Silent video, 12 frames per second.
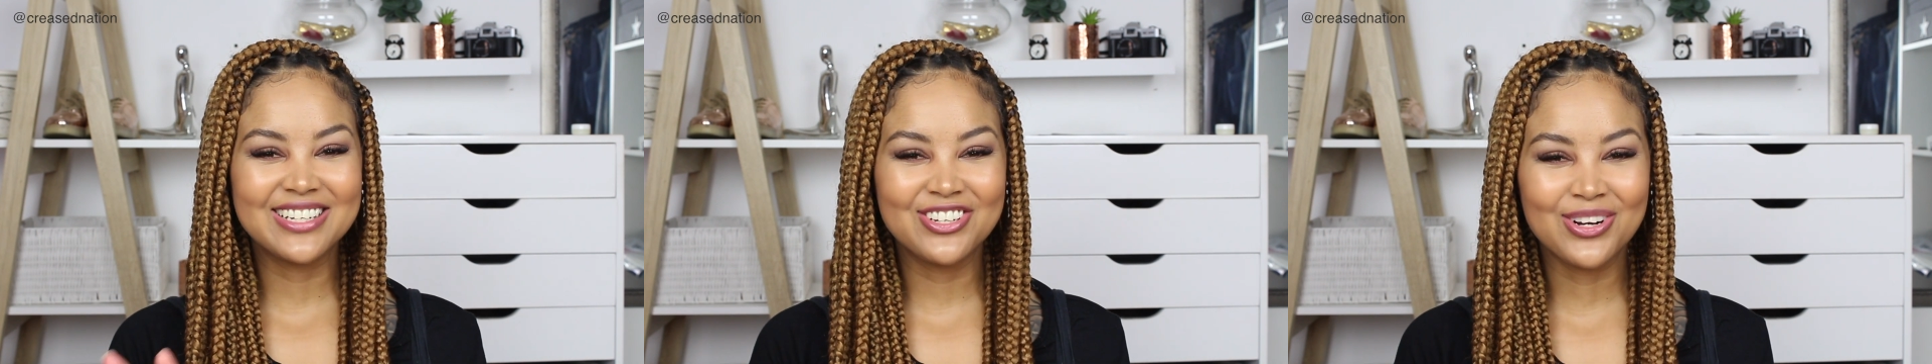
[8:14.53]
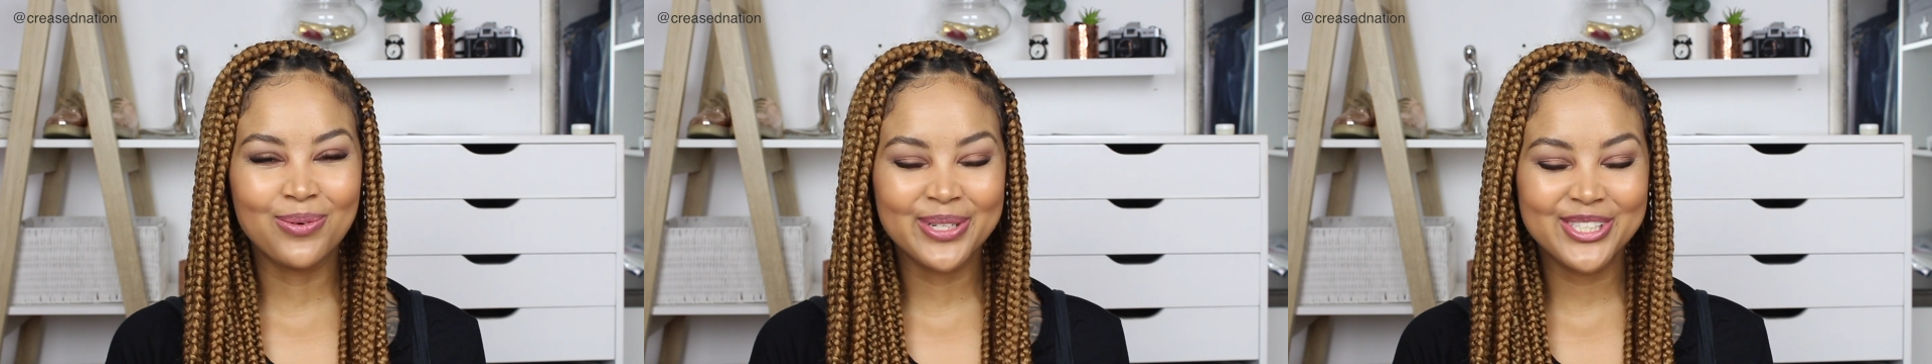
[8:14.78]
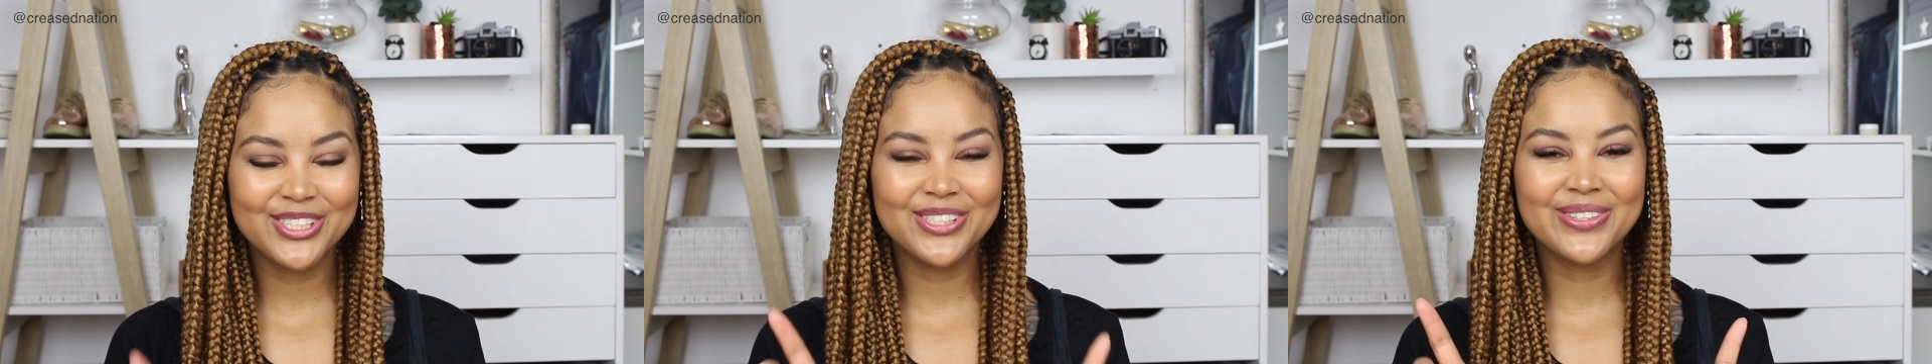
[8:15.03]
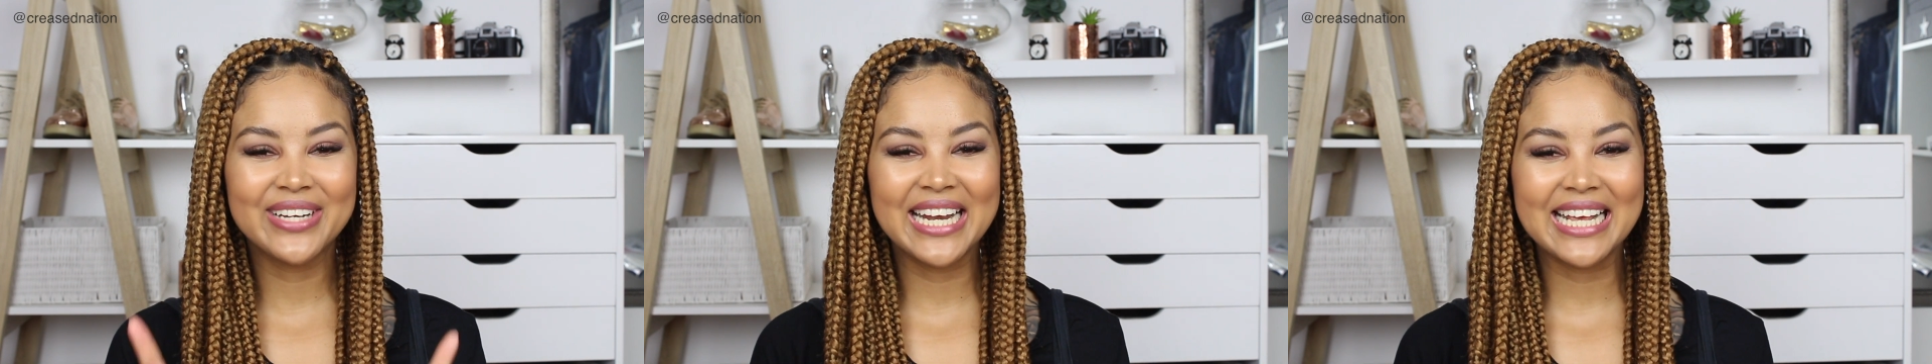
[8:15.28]
You know what to
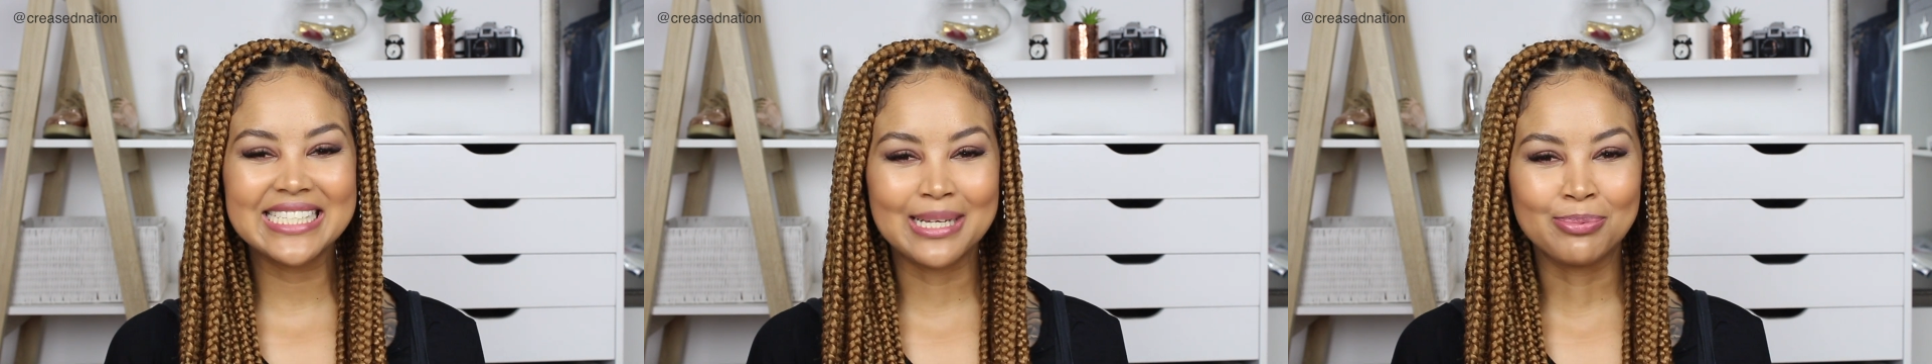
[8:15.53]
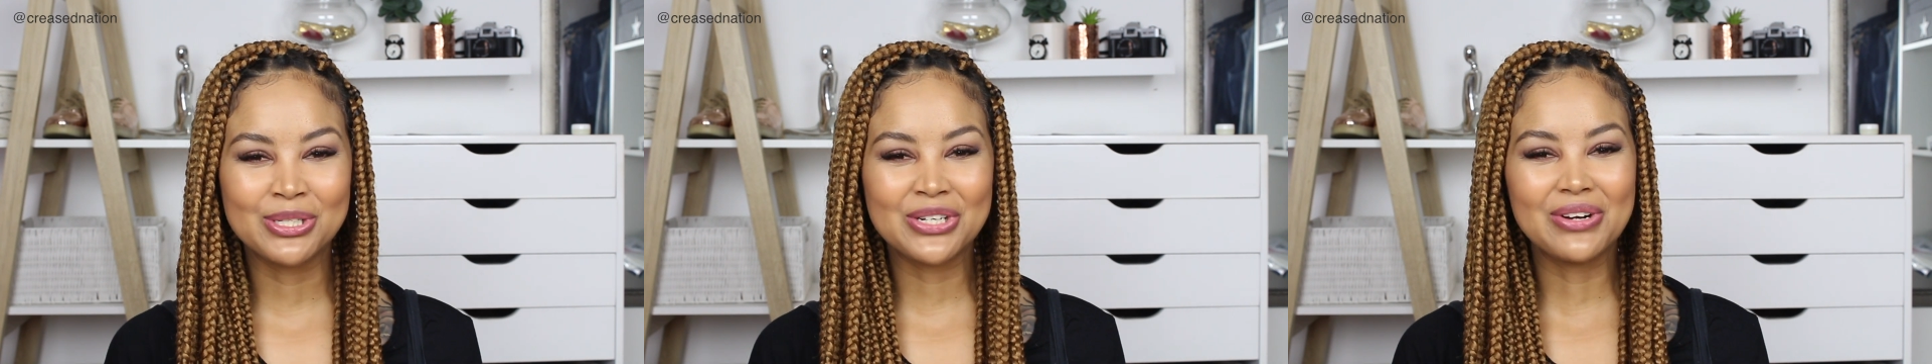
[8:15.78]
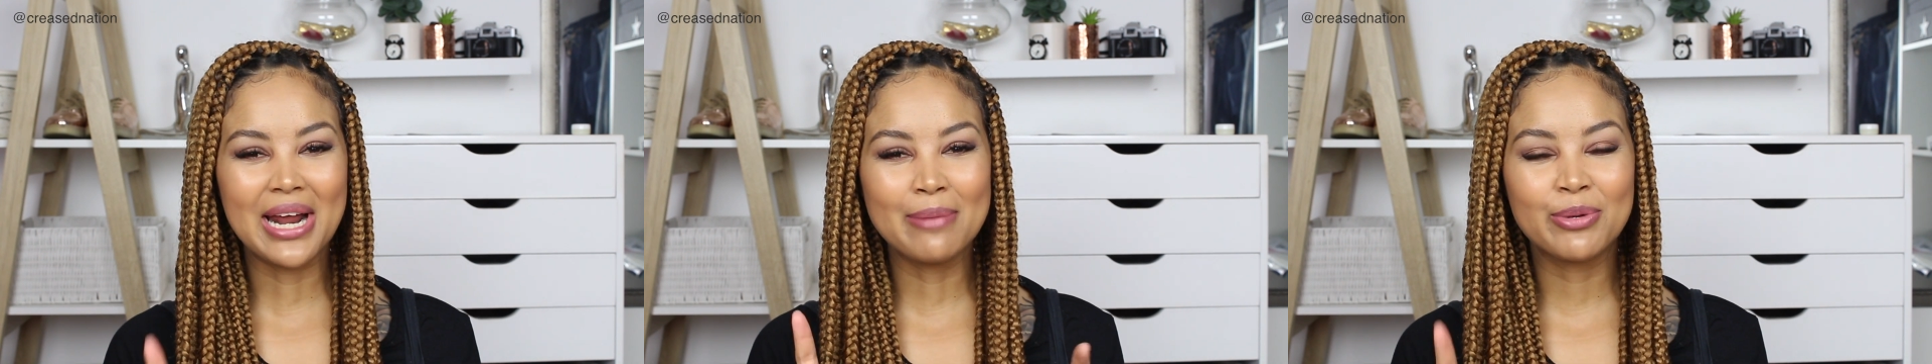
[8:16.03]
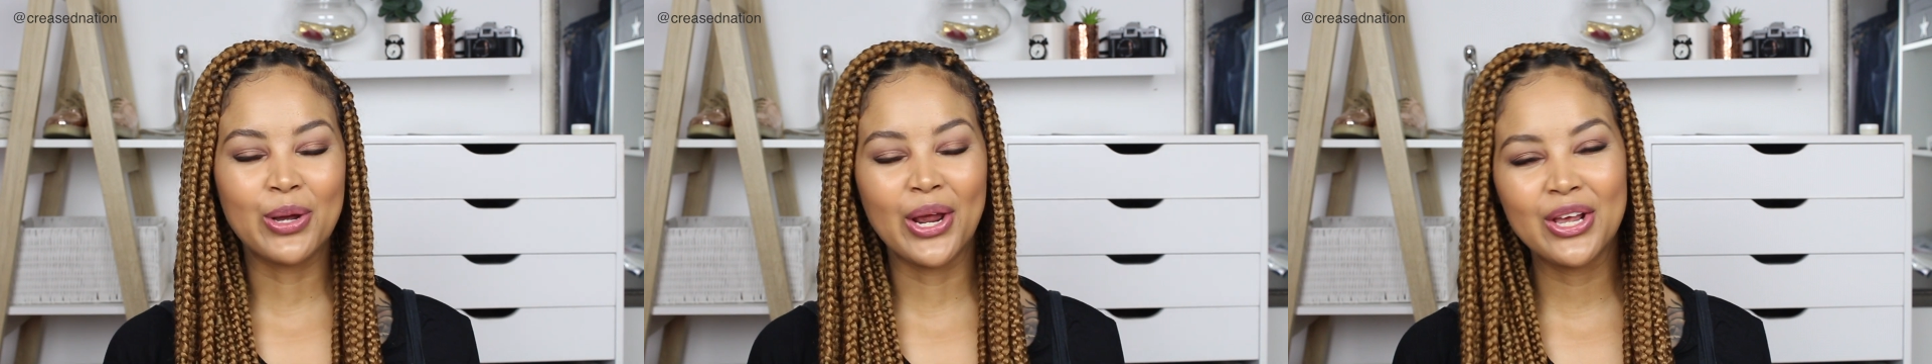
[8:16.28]
do. Click
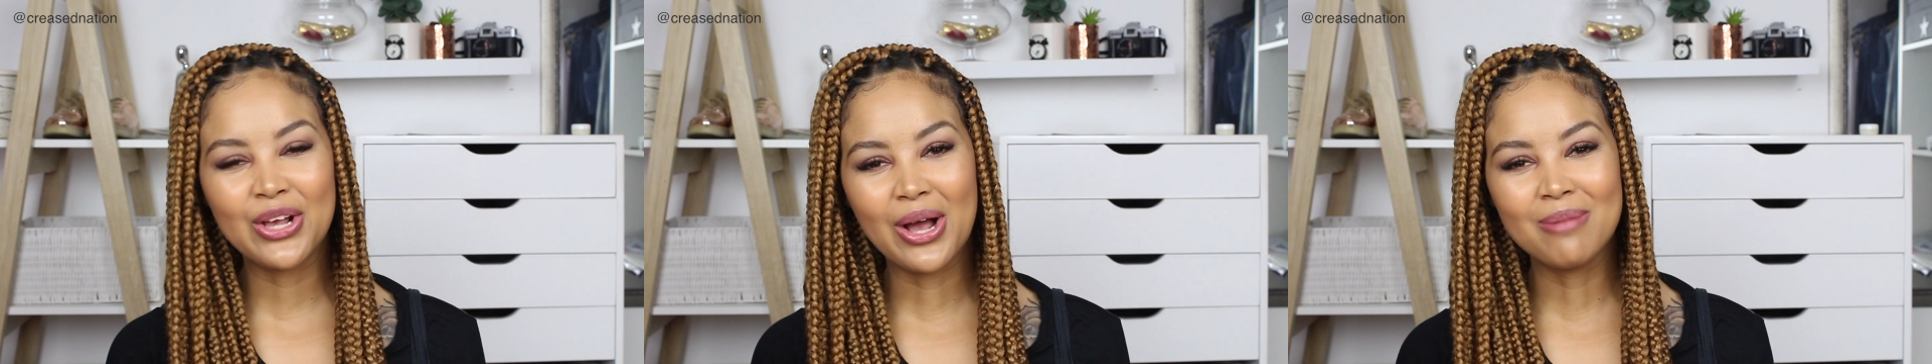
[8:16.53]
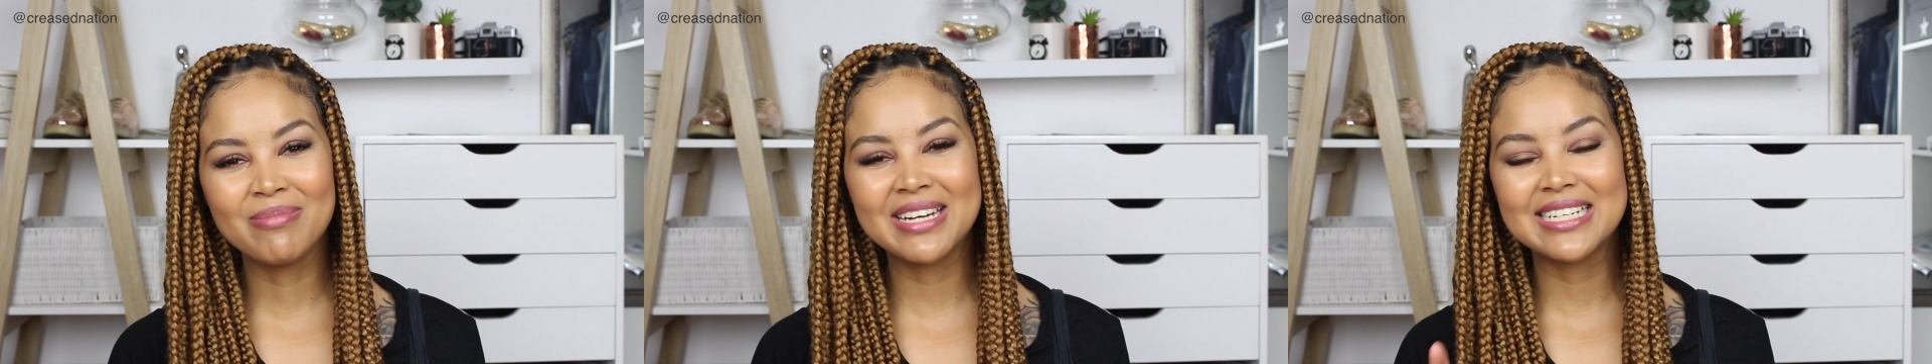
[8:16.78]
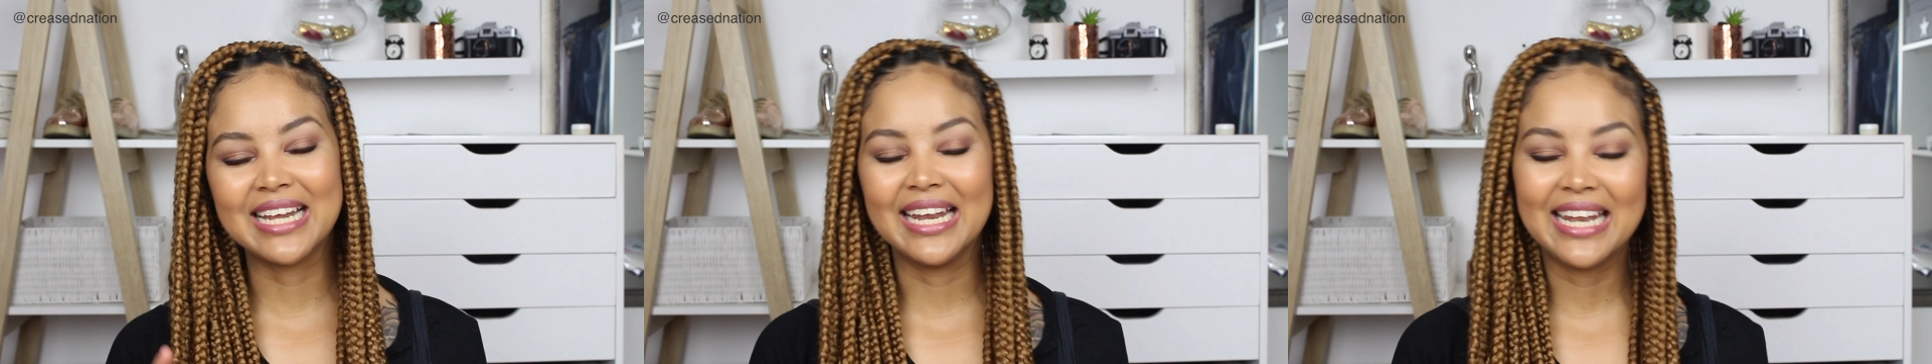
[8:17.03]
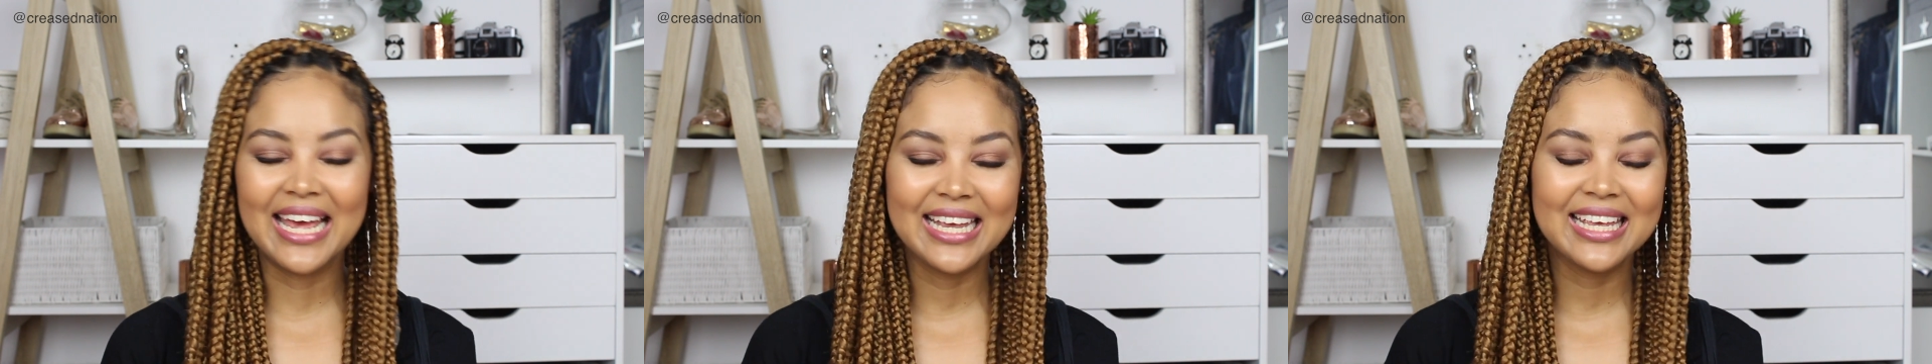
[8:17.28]
subscribe, go and comment,
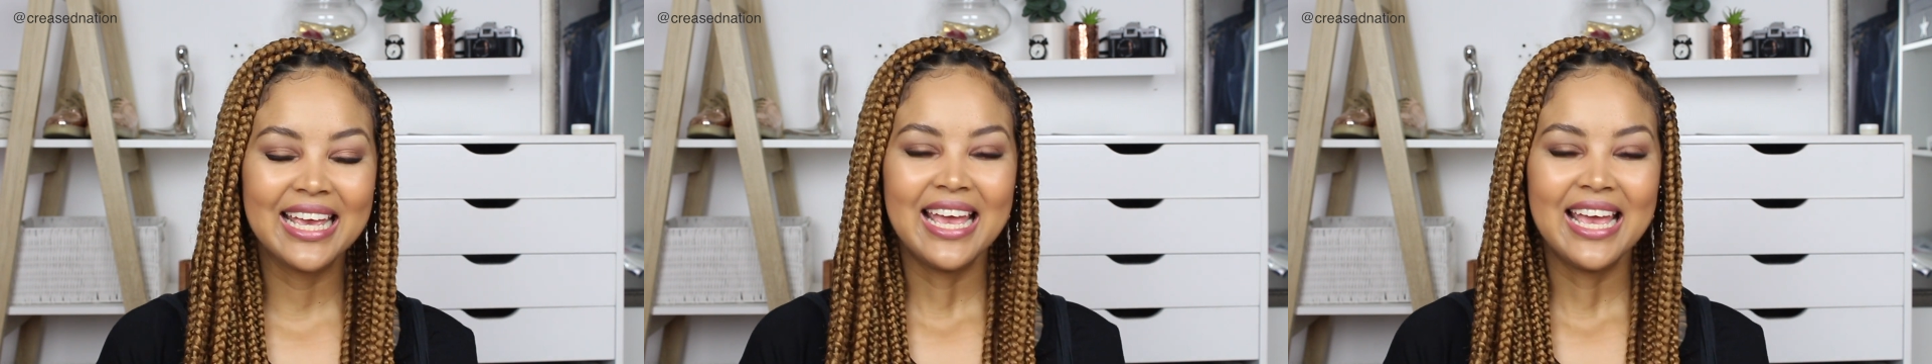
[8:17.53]
like,